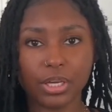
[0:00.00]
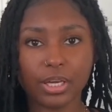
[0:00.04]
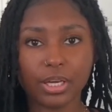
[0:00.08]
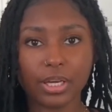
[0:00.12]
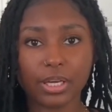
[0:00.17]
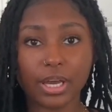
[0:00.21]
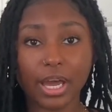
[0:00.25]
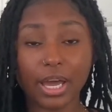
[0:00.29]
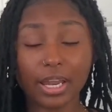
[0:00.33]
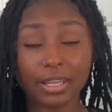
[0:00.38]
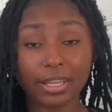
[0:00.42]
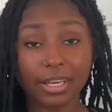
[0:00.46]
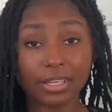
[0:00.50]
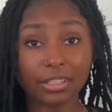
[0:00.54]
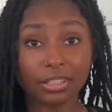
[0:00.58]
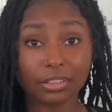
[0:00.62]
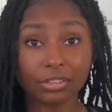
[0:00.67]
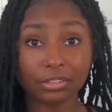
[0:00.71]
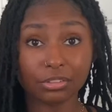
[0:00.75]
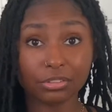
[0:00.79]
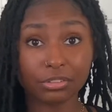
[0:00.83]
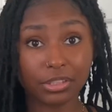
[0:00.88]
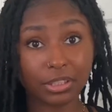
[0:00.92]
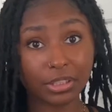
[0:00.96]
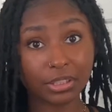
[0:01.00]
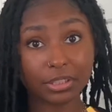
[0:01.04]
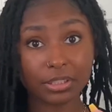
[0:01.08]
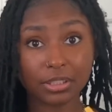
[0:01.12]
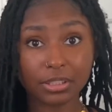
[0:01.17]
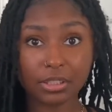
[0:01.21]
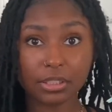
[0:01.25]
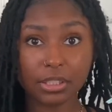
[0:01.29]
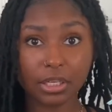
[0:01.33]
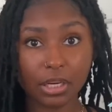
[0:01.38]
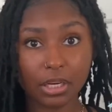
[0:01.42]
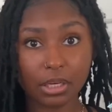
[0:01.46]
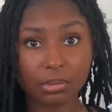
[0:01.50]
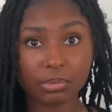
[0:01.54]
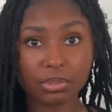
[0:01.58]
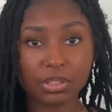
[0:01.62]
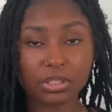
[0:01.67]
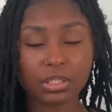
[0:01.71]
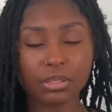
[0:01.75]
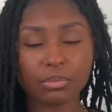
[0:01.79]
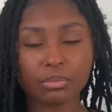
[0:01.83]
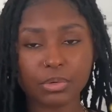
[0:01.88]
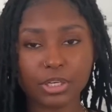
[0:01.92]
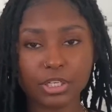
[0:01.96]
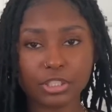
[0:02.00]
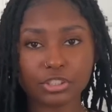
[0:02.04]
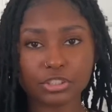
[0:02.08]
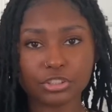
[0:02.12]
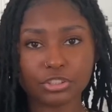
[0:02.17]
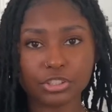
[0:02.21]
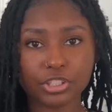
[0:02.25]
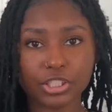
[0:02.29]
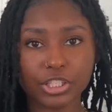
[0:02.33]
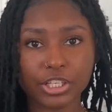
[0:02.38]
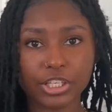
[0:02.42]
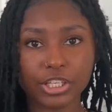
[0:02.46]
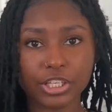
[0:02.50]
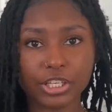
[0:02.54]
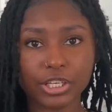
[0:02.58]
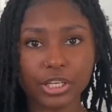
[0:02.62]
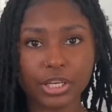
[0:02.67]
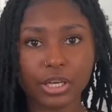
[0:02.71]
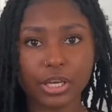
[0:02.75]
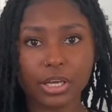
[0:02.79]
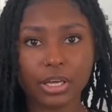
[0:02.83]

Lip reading: kind of like the little Dixie cups to measure it.